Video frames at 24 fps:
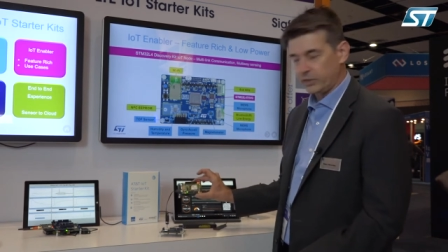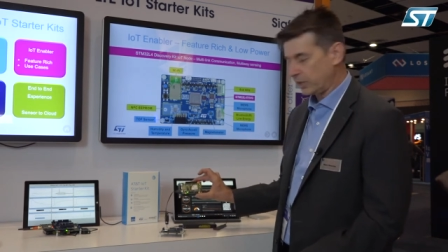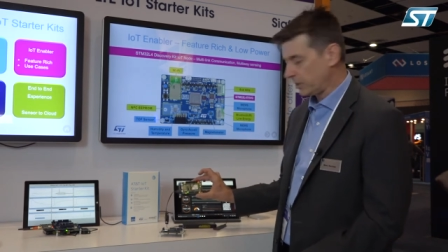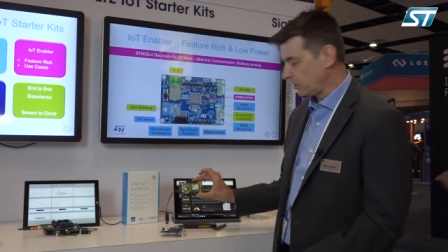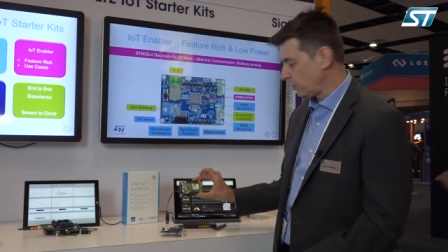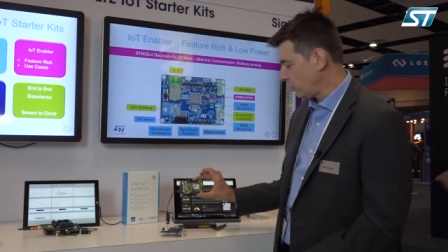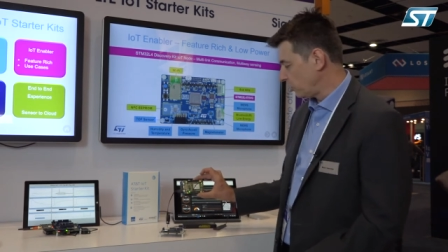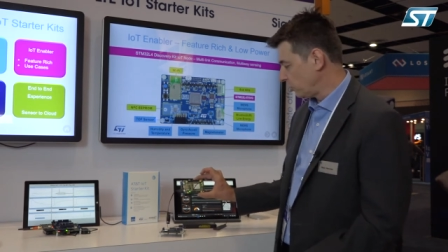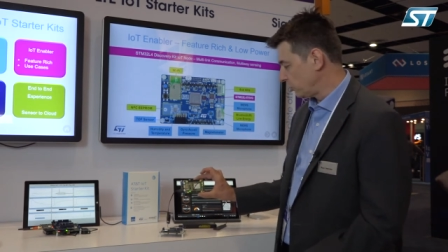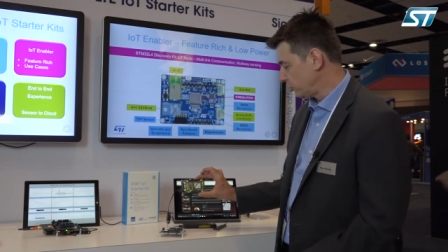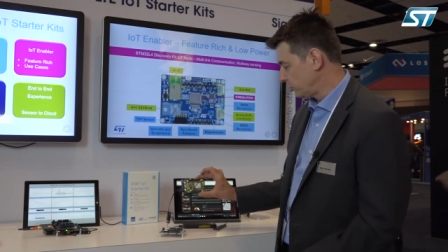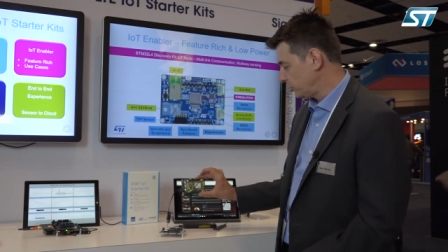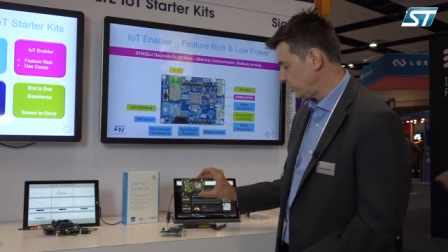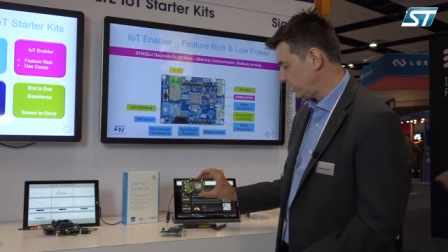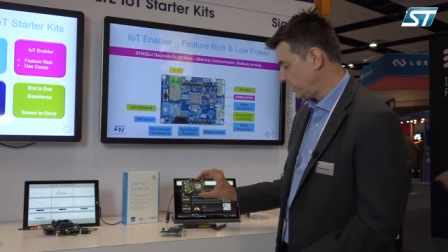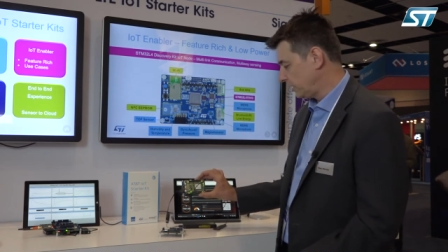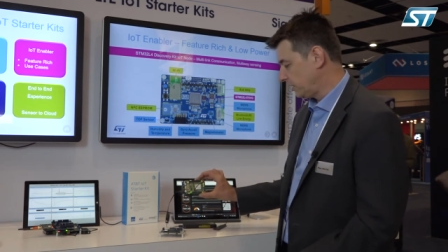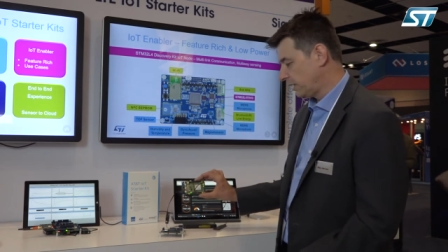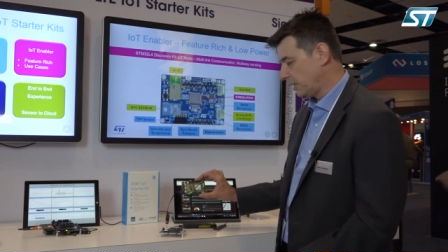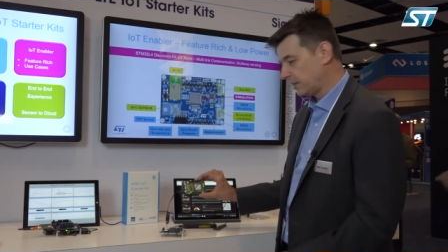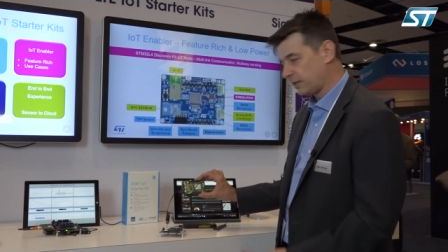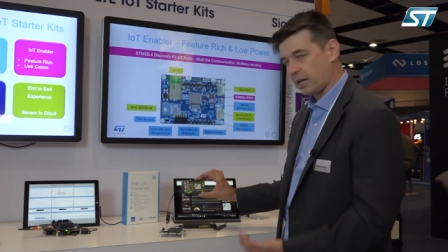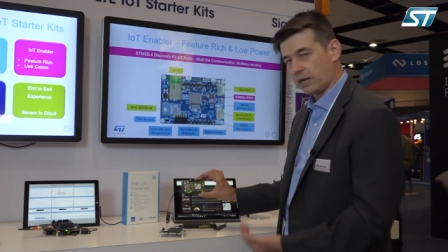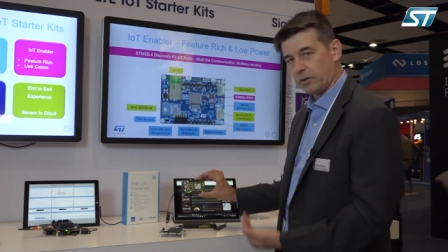technology
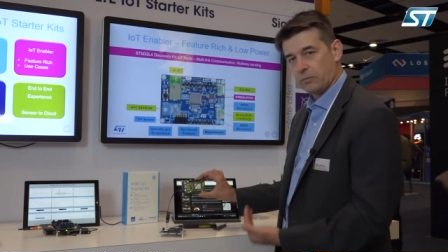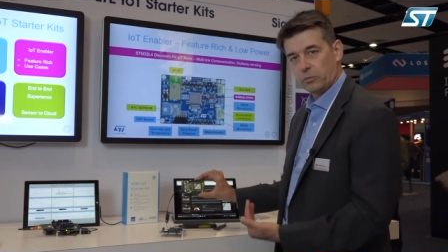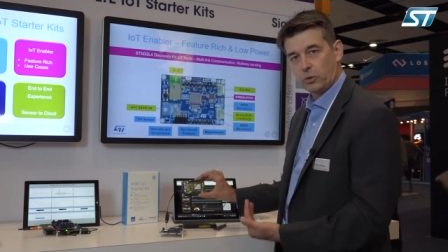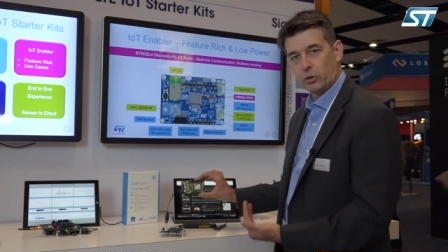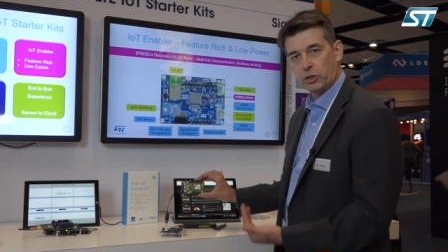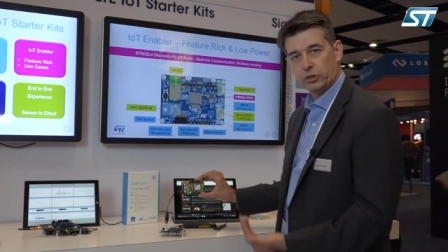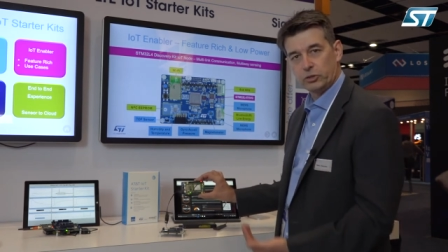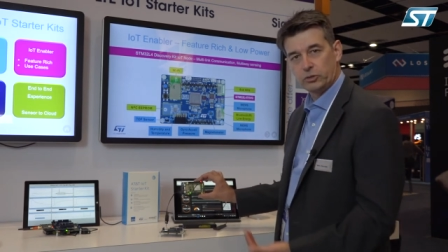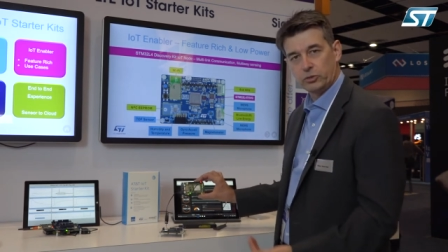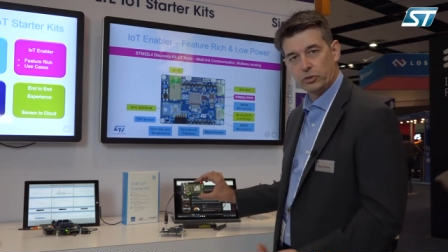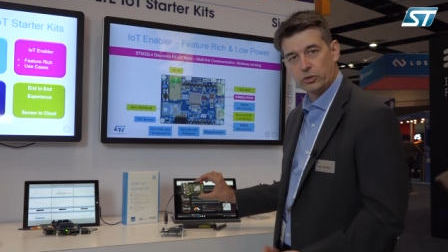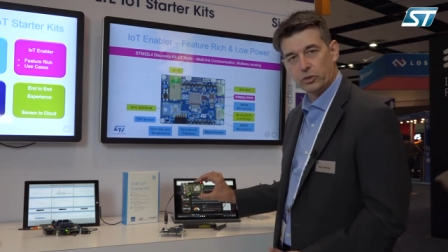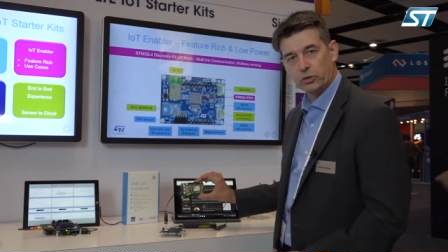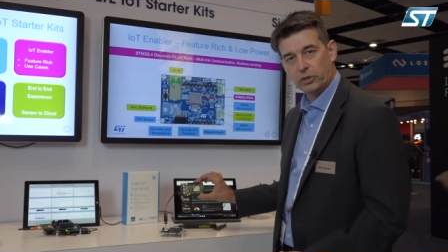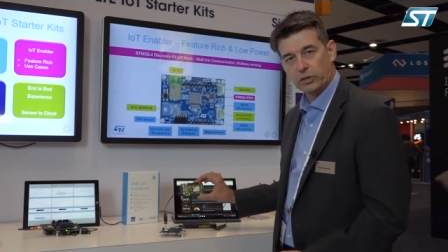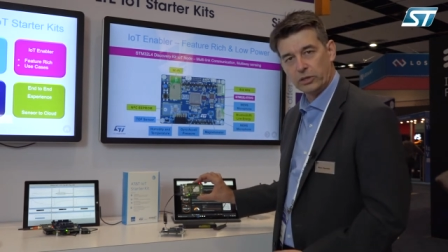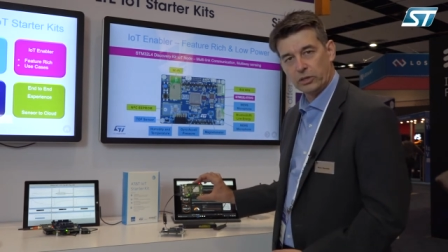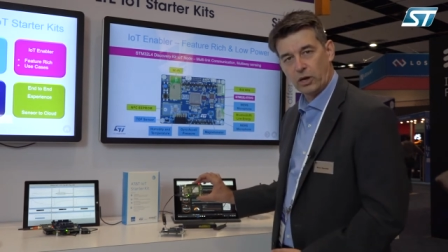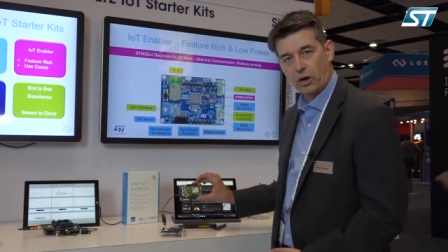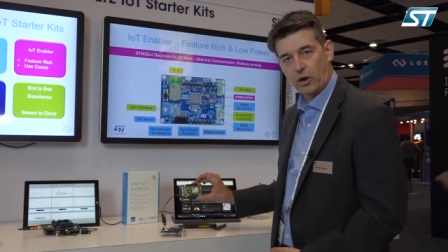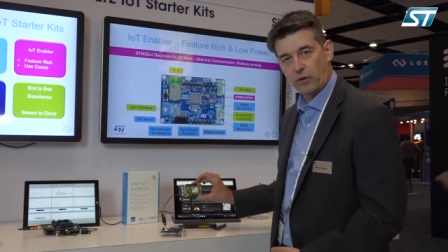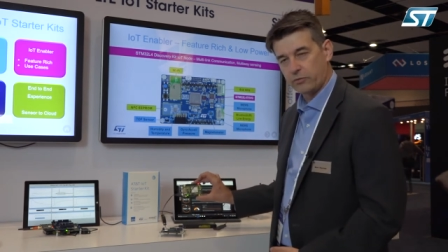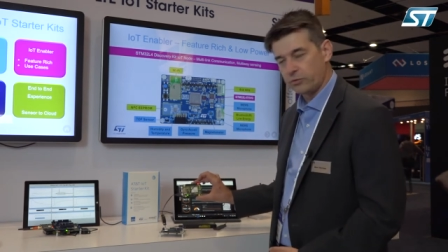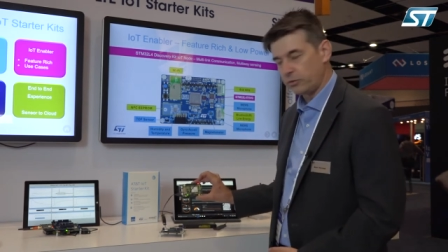that I'm going to go
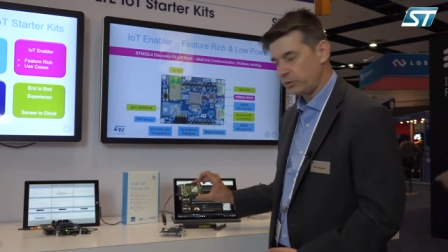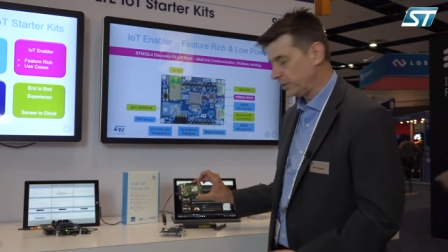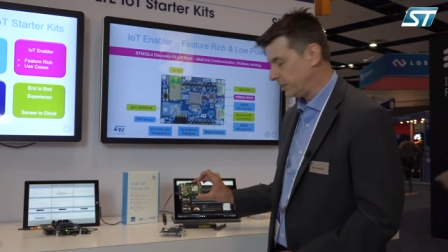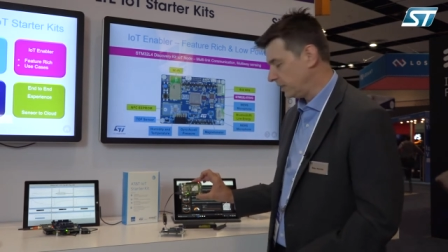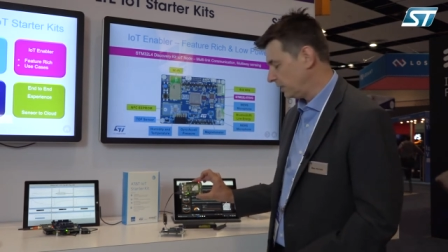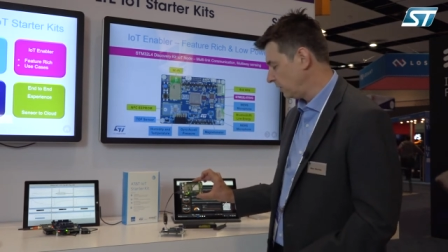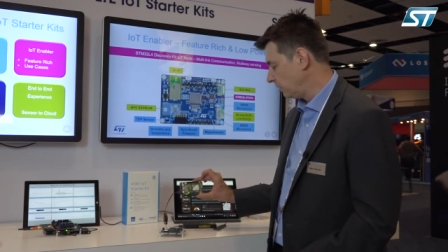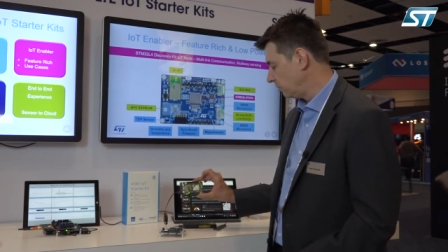in over in,